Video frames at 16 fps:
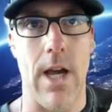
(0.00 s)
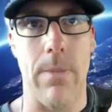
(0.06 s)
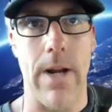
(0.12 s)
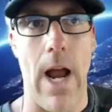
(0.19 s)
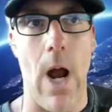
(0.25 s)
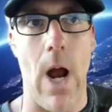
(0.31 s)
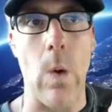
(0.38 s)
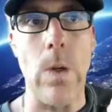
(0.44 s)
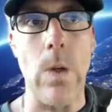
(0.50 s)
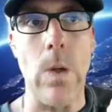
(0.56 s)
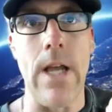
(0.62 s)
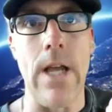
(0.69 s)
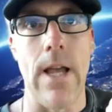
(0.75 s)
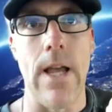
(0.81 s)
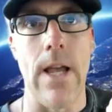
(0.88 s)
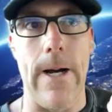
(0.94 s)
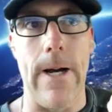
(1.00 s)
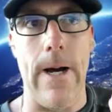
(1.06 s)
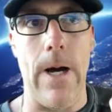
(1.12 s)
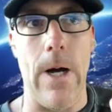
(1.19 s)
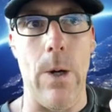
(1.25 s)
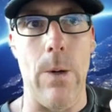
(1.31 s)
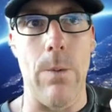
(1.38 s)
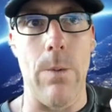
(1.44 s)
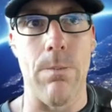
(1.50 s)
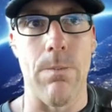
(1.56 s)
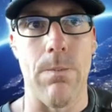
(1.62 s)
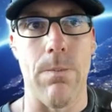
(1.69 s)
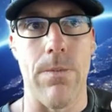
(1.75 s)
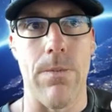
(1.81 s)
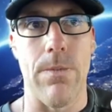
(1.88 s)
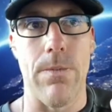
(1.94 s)
coming out.
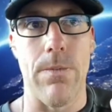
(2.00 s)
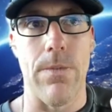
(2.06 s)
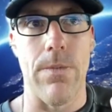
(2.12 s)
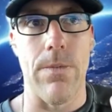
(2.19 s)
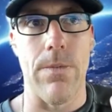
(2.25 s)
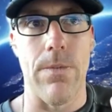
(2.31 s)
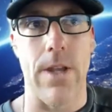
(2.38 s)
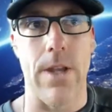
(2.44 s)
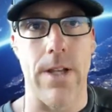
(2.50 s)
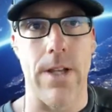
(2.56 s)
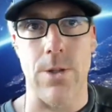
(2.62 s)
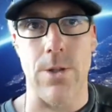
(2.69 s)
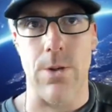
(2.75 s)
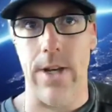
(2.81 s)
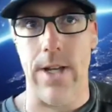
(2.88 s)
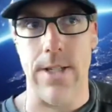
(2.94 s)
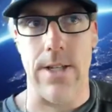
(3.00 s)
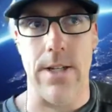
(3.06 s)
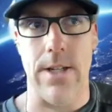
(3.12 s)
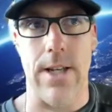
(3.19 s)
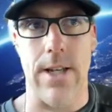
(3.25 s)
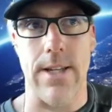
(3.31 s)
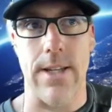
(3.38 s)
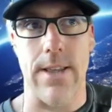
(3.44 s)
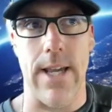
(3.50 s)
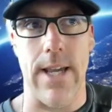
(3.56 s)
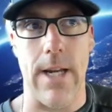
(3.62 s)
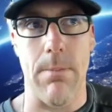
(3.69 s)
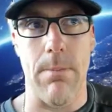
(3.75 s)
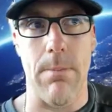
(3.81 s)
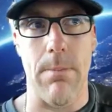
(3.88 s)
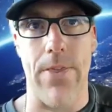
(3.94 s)
And so get to
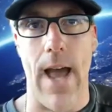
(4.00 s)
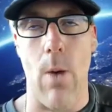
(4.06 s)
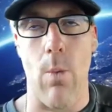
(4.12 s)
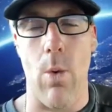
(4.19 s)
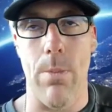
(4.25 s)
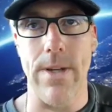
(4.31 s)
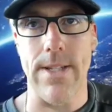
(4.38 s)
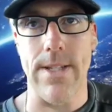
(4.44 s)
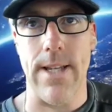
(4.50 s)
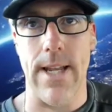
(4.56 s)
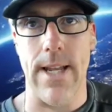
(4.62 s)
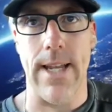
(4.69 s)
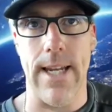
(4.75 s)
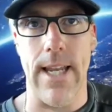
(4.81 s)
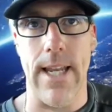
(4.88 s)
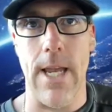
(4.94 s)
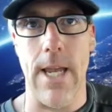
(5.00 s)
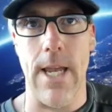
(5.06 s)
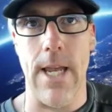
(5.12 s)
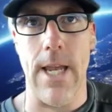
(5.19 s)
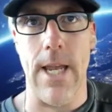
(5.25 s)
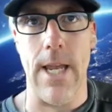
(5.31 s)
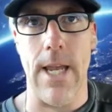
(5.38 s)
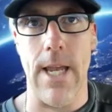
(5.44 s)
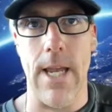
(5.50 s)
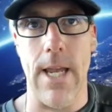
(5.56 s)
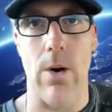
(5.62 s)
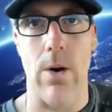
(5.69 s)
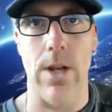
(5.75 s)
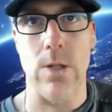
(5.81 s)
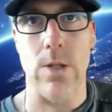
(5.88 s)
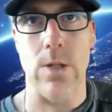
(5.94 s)
thinking about that. We'll be sending an email out
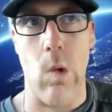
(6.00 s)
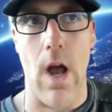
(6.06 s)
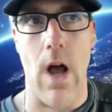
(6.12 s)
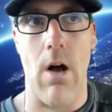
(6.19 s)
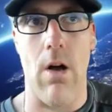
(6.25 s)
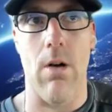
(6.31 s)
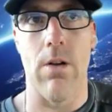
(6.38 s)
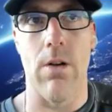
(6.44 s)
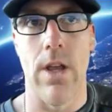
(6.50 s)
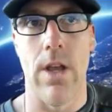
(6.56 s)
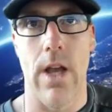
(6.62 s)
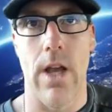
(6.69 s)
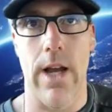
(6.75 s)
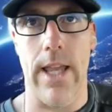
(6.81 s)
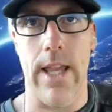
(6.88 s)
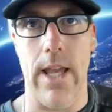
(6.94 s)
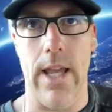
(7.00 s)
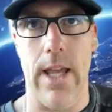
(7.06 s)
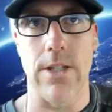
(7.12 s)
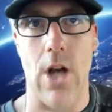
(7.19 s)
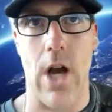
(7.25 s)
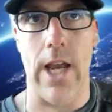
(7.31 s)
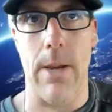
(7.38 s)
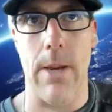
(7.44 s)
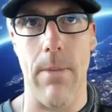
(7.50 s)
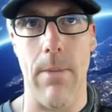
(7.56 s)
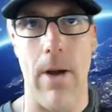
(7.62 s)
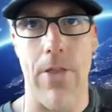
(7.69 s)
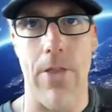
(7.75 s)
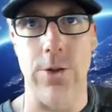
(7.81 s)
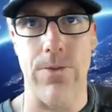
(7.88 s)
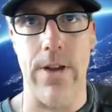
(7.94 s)
as well, again, talking about
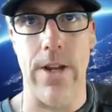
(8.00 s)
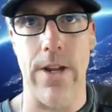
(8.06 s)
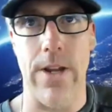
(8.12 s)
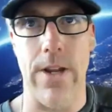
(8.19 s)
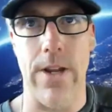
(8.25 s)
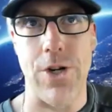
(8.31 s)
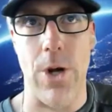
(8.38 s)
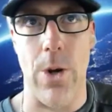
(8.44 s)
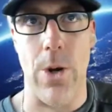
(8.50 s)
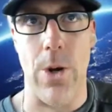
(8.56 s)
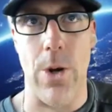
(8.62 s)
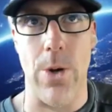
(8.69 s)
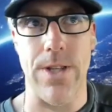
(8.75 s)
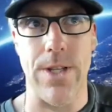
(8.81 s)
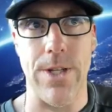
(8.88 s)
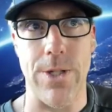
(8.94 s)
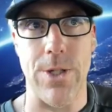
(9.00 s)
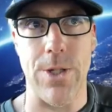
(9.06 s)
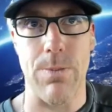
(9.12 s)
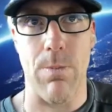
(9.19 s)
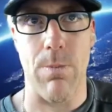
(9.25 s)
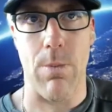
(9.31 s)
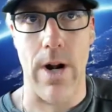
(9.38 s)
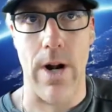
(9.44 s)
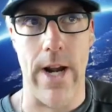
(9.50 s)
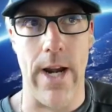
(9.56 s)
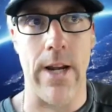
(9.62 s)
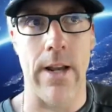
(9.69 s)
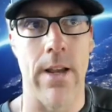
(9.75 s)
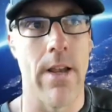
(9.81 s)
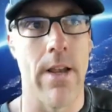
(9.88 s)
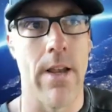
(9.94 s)
those vendor shows in the
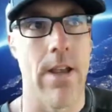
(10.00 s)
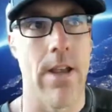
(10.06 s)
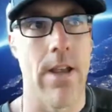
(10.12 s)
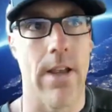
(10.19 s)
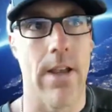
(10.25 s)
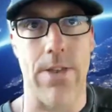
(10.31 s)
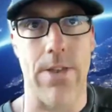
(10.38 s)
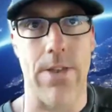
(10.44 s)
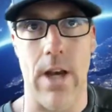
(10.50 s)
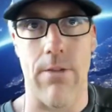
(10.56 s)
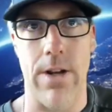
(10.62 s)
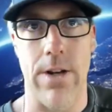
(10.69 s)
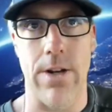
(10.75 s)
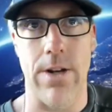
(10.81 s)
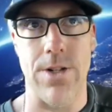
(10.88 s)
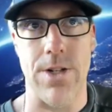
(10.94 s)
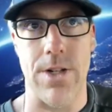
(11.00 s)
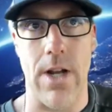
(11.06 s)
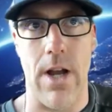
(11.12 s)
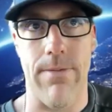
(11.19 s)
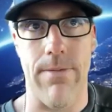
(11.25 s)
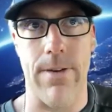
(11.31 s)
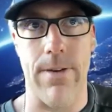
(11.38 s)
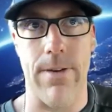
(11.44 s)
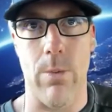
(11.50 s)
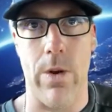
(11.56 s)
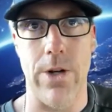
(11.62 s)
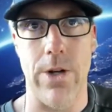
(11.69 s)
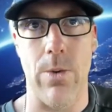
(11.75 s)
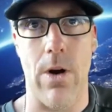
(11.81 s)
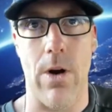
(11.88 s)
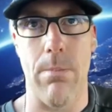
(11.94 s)
spring. Can't thank our vendors enough, and we
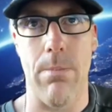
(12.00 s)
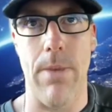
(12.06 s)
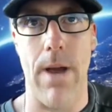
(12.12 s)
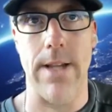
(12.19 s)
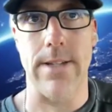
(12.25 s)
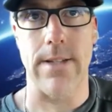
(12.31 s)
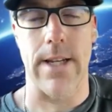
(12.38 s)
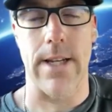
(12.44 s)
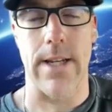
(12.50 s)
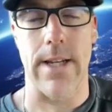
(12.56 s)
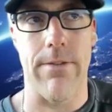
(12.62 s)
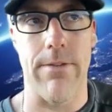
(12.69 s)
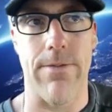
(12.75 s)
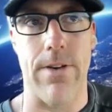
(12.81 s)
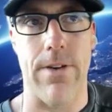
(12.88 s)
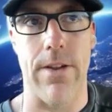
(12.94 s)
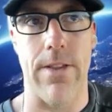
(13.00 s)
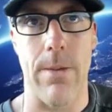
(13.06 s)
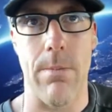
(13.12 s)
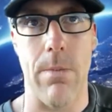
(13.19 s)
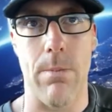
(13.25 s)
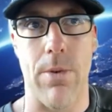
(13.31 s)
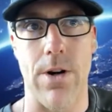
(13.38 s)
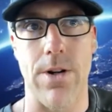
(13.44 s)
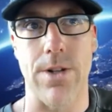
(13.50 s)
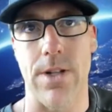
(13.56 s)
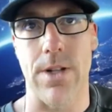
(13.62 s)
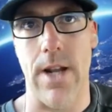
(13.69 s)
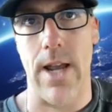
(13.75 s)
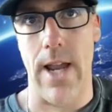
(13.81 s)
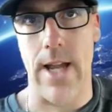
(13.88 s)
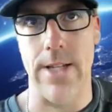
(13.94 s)
want to do our best to get in front of them in
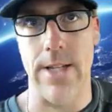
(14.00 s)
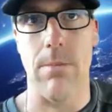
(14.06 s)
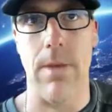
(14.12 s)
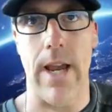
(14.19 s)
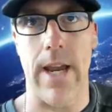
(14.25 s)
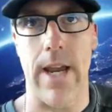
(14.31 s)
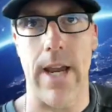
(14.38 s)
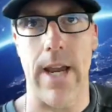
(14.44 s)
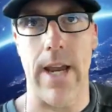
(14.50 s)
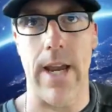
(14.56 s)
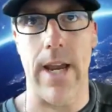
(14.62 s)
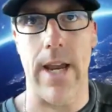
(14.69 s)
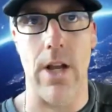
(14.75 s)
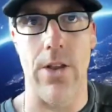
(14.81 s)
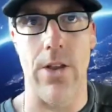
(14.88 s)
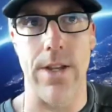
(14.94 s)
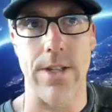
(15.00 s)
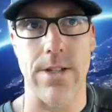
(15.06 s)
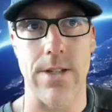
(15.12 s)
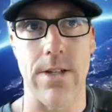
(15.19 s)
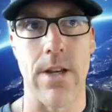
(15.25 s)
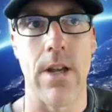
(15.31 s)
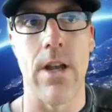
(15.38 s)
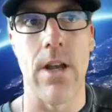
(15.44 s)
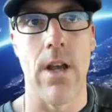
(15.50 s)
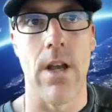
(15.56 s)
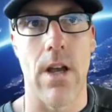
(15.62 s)
person and to make everybody on this,